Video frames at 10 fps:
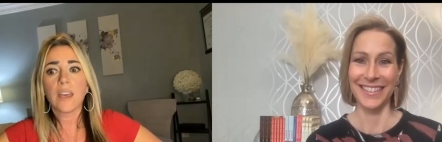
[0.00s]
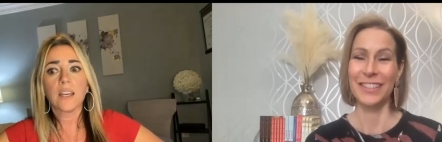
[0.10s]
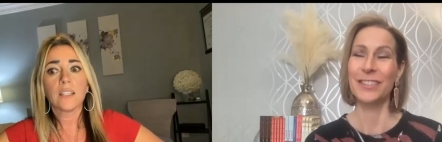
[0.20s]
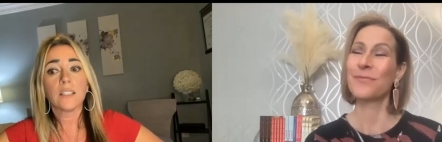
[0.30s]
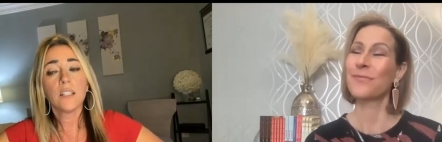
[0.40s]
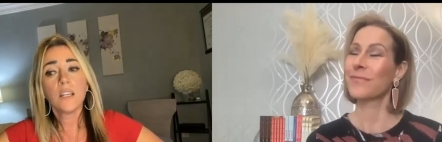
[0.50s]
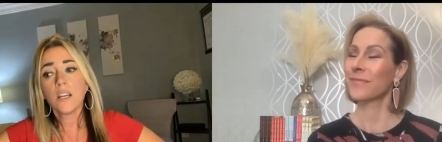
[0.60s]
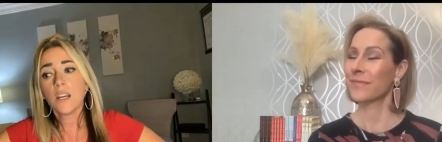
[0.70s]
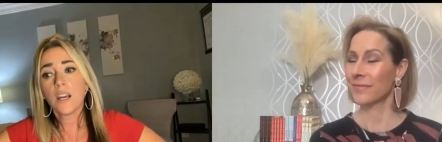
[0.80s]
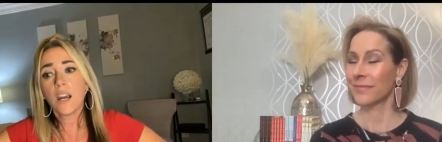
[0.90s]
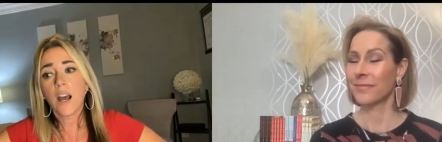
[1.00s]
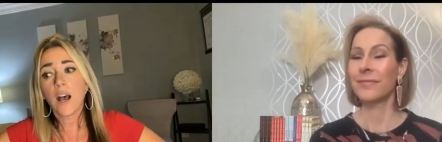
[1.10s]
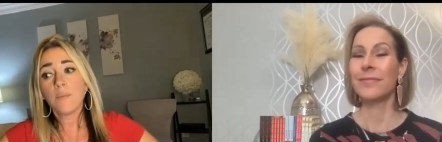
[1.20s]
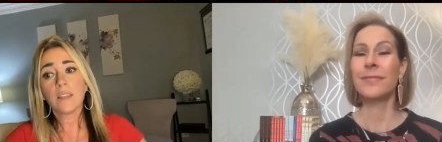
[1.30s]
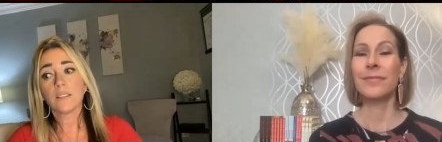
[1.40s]
Speaker 1: And I
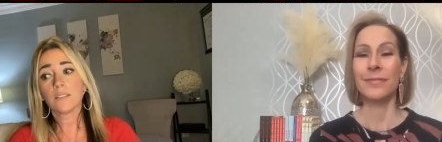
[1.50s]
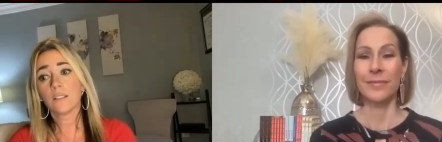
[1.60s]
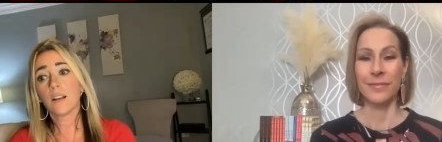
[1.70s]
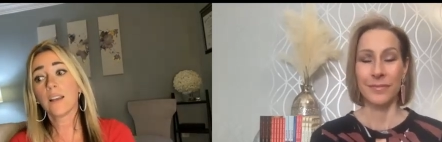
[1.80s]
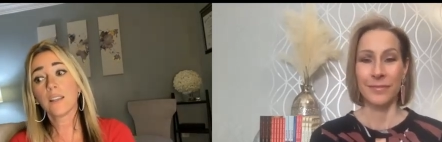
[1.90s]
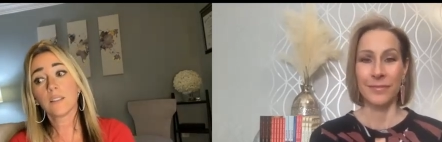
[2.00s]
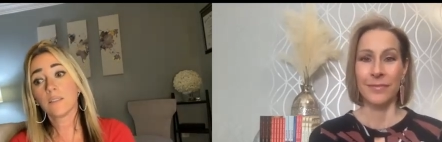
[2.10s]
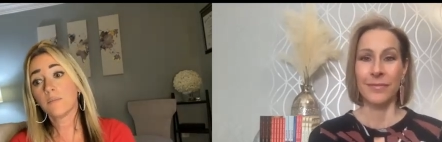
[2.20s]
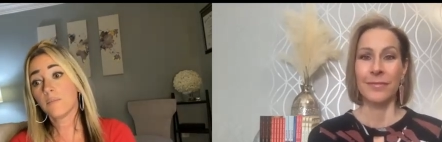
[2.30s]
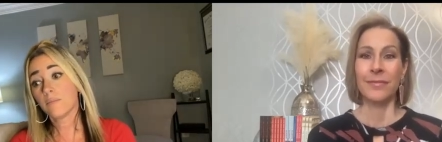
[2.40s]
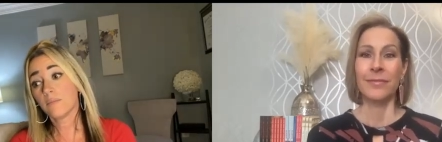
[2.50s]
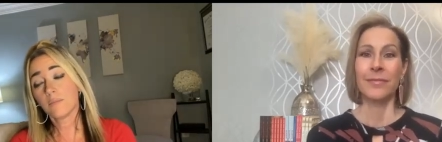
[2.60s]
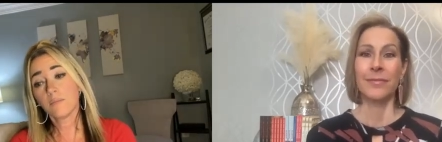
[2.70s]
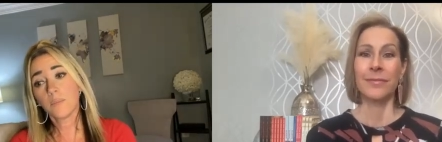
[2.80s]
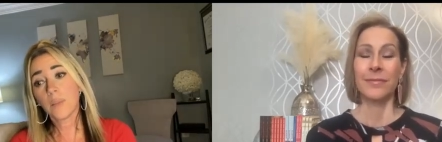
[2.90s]
mean, I could
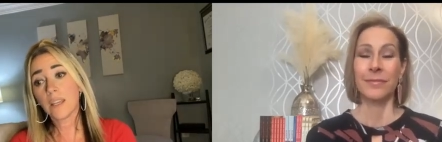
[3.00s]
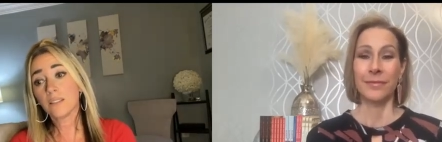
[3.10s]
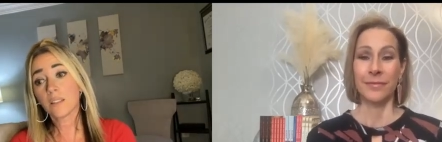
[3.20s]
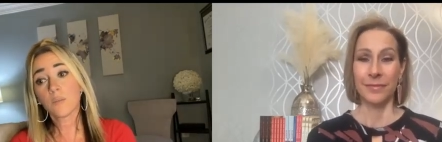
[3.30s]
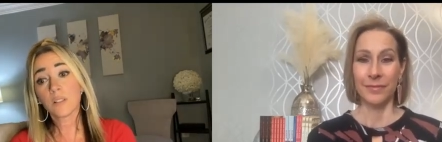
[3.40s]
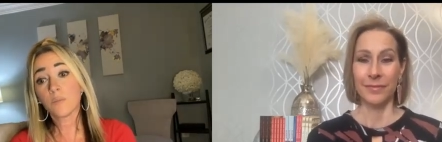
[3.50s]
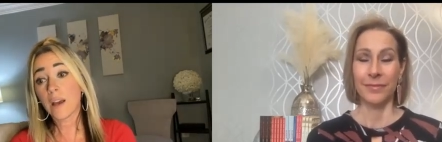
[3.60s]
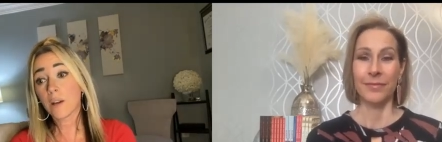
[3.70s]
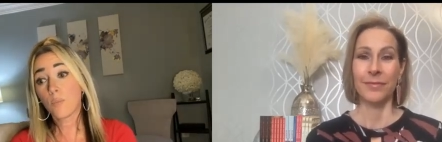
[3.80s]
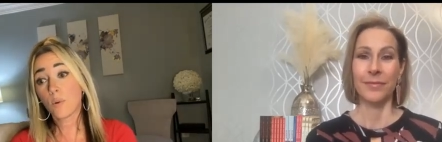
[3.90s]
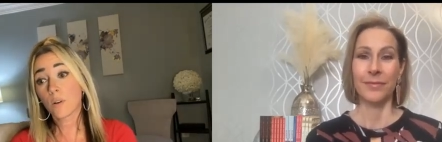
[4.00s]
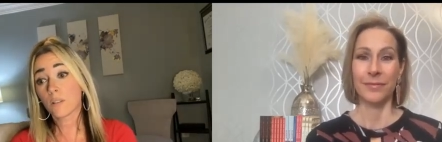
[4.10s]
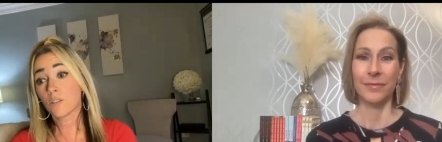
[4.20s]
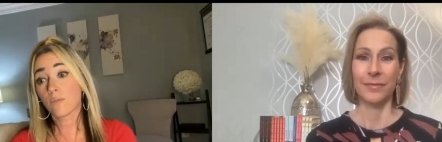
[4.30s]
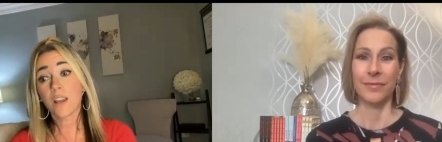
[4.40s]
paint somebody's back
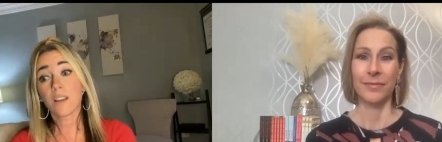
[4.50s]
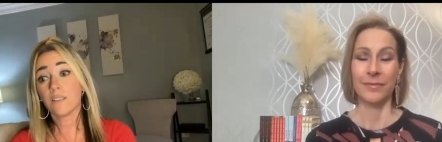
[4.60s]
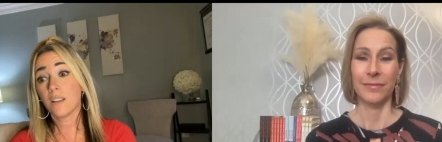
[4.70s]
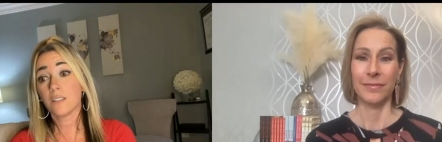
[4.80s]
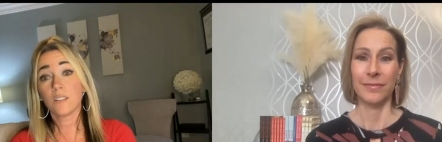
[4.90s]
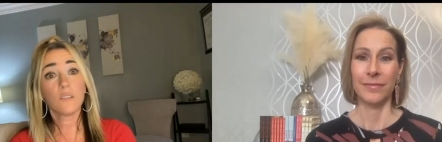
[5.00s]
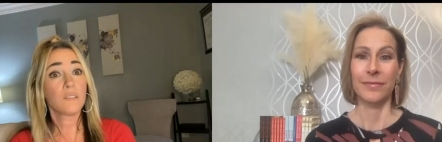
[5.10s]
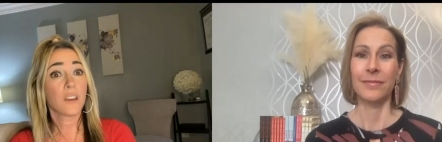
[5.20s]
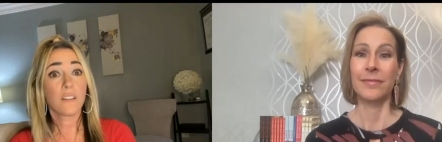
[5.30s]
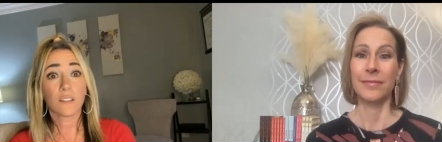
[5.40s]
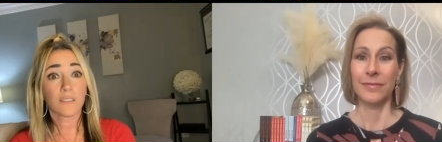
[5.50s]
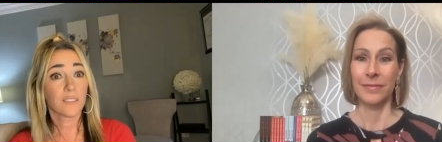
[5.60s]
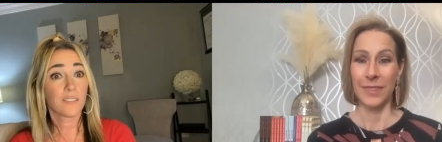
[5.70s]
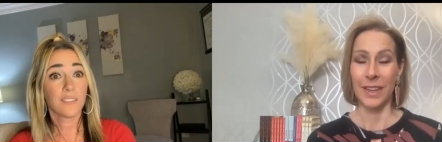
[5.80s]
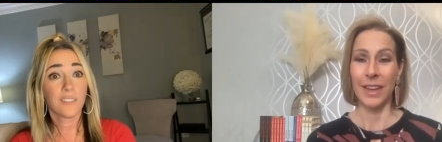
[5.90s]
porch red in two
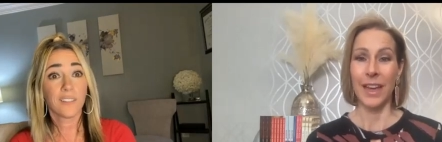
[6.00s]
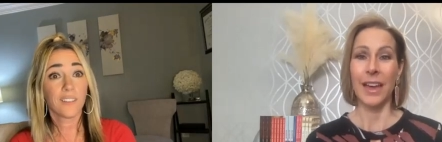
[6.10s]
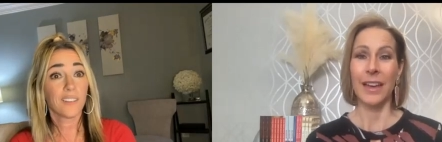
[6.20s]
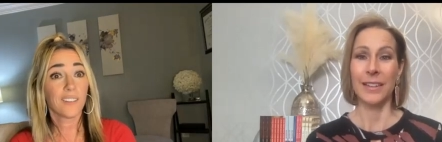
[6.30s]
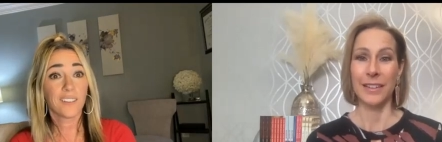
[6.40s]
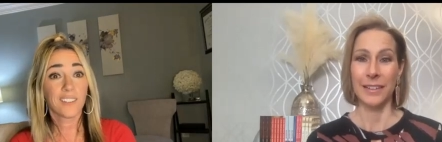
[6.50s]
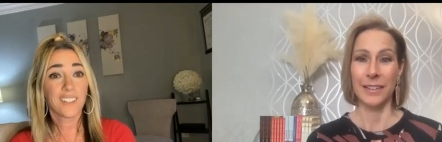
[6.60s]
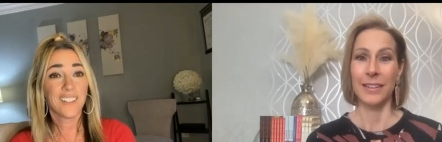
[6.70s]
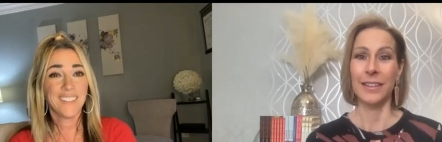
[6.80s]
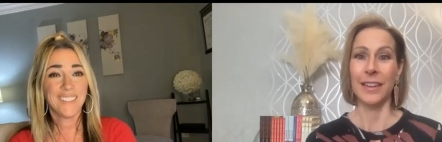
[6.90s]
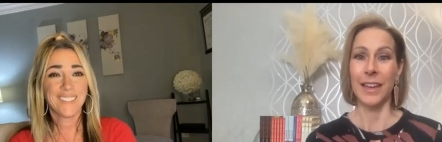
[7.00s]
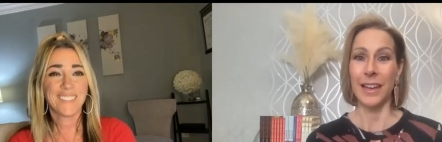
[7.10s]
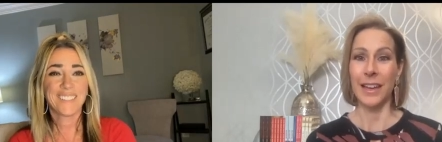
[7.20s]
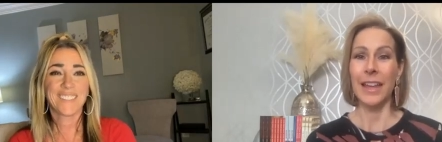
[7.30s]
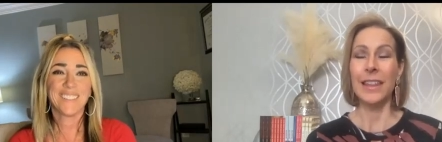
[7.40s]
seconds.
Speaker 2: Yeah.
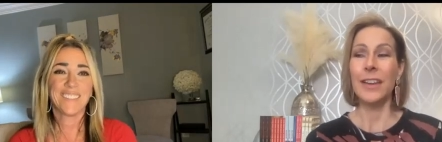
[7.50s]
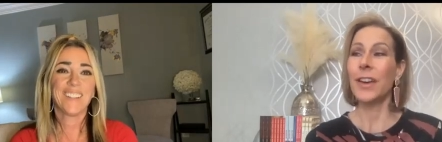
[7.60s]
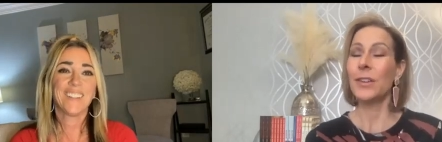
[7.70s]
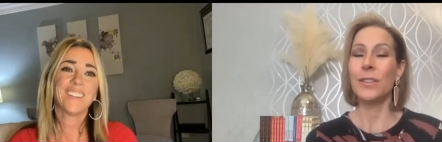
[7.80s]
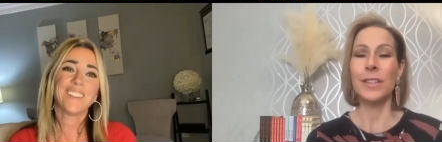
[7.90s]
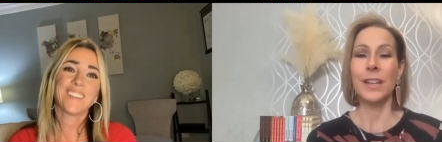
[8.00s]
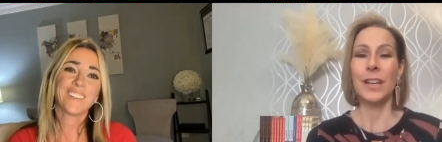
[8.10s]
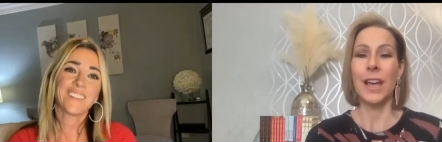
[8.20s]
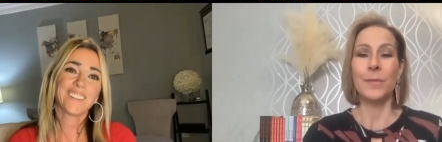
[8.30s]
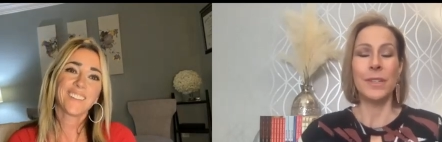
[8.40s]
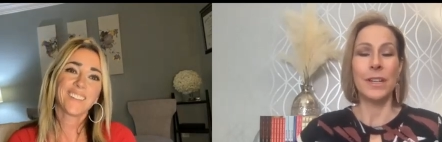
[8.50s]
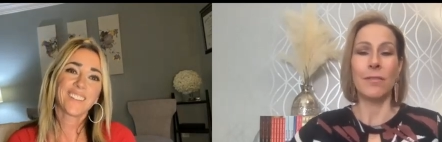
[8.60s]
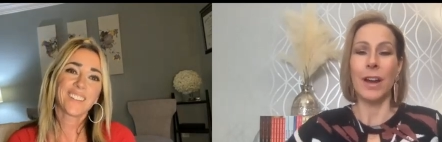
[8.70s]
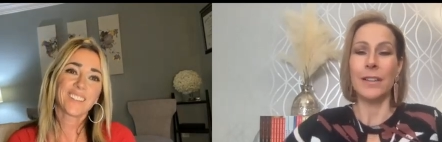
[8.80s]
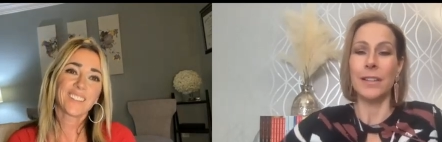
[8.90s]
Yeah. I love how you said it comes and
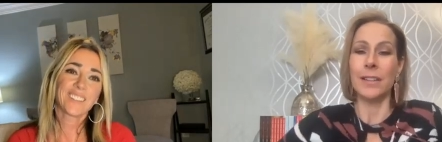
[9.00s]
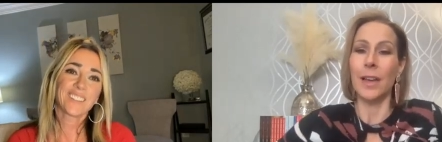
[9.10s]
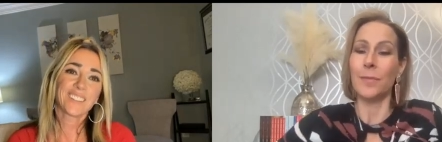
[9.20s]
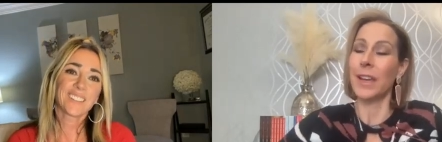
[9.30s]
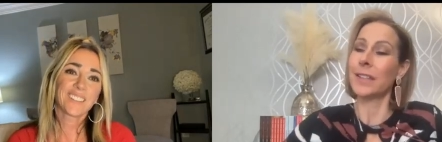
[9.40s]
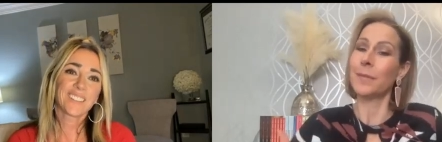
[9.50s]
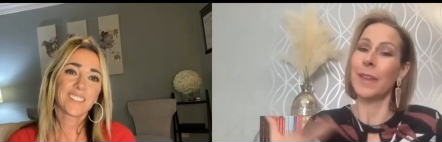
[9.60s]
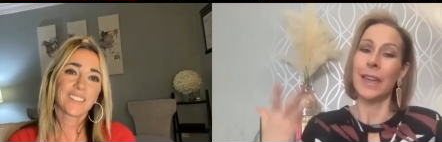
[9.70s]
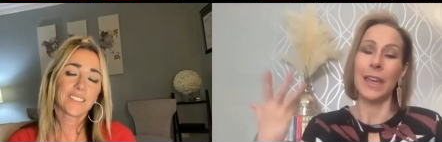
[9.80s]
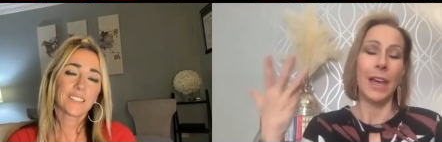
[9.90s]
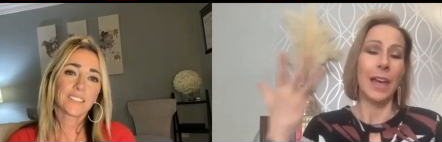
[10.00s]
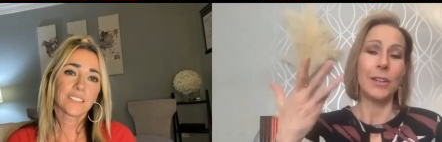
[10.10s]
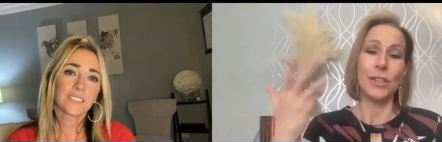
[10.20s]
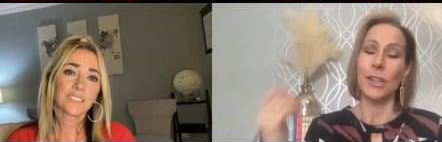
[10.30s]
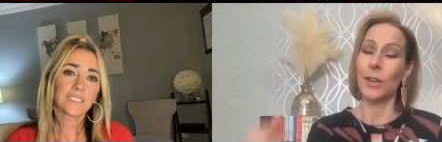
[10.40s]
it rises up because I'm like, yeah,
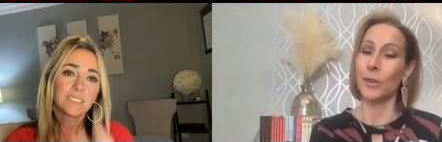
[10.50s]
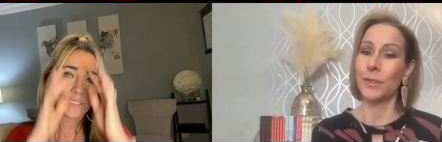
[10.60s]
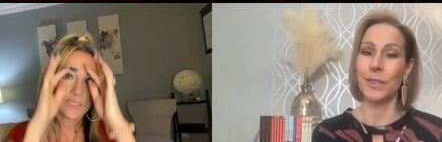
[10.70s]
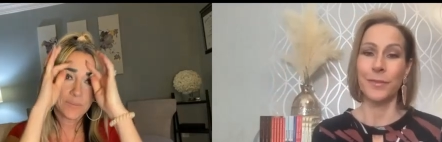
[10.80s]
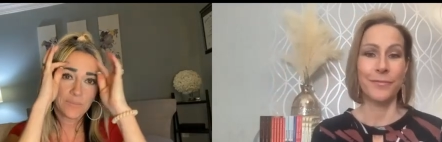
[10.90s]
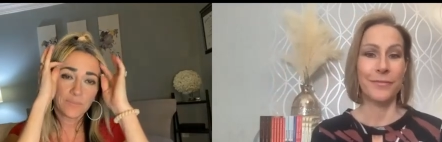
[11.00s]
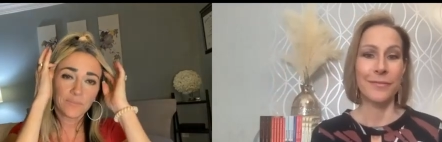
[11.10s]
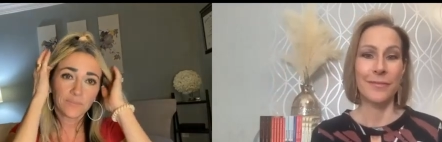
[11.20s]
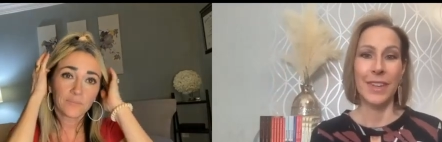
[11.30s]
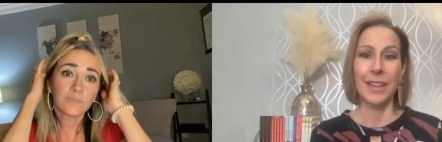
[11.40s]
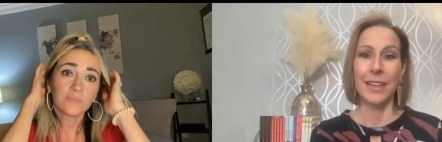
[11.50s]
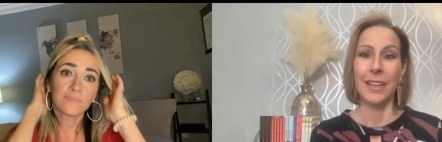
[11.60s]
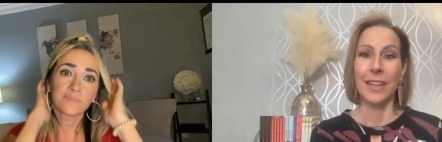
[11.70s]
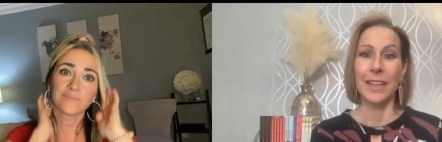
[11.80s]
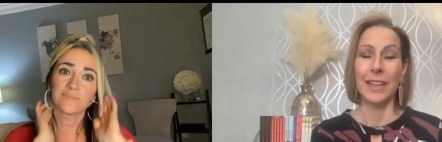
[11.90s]
she knows. Mm